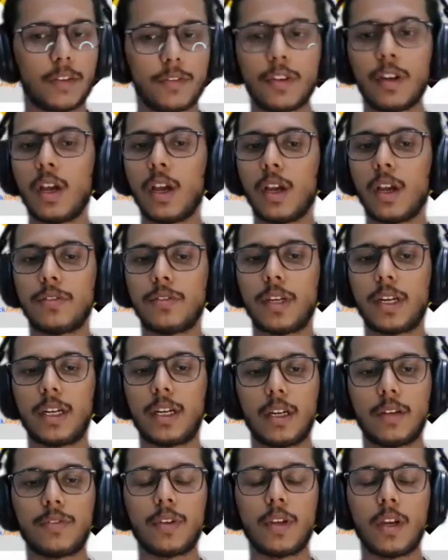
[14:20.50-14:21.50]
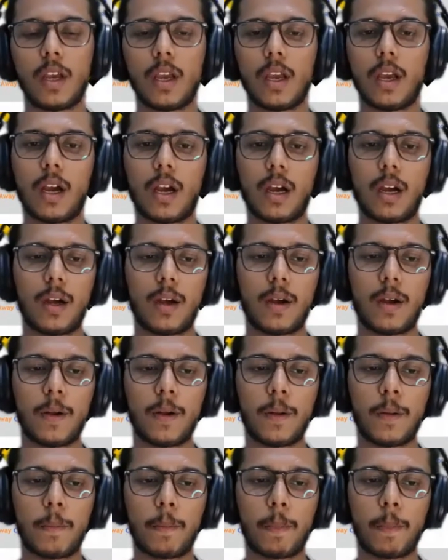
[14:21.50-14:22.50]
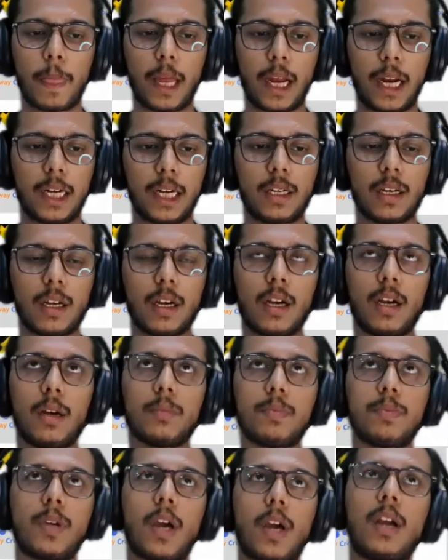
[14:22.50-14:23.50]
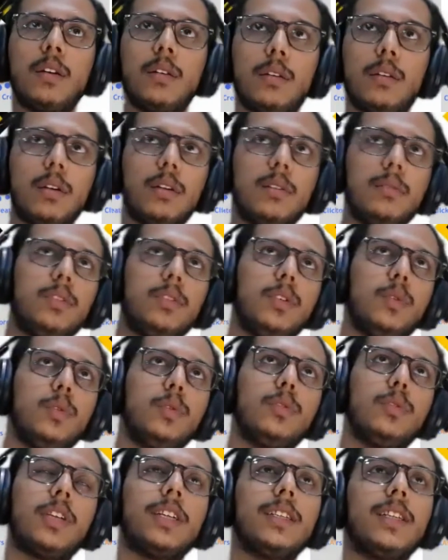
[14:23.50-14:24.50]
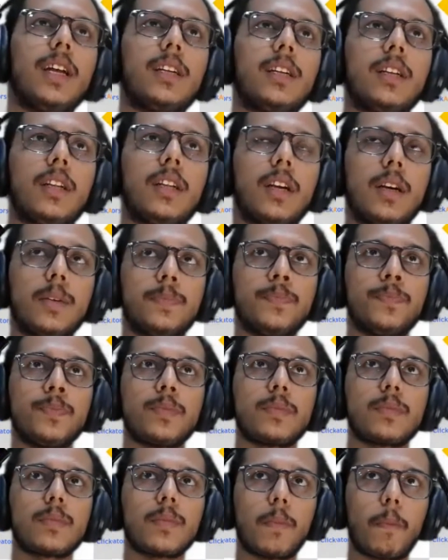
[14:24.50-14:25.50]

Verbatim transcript: fair enough fair enough uh, and uh, Karan, you said that uh,